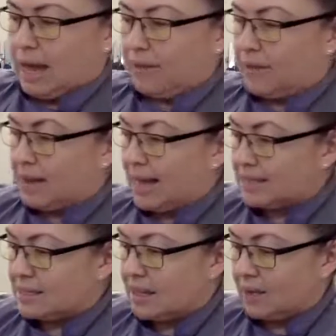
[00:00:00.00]
And the
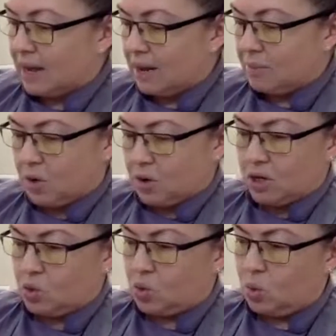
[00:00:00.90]
last thing that I'm
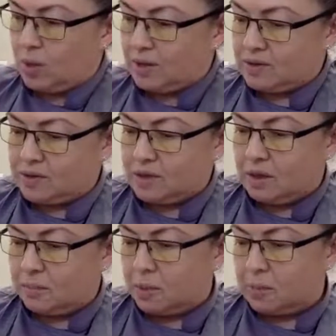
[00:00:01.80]
gonna do is
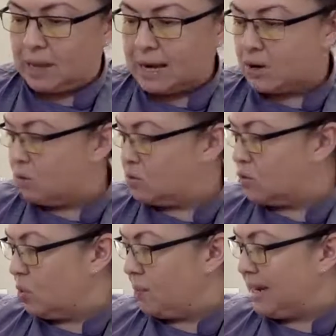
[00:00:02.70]
the poblano.
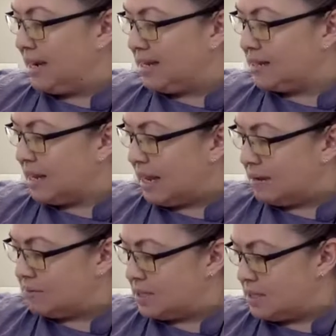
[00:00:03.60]
So many
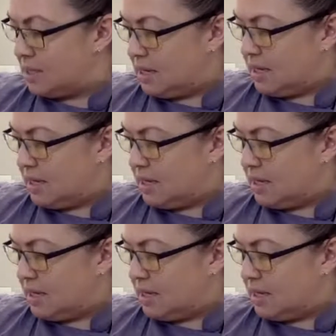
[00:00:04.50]
times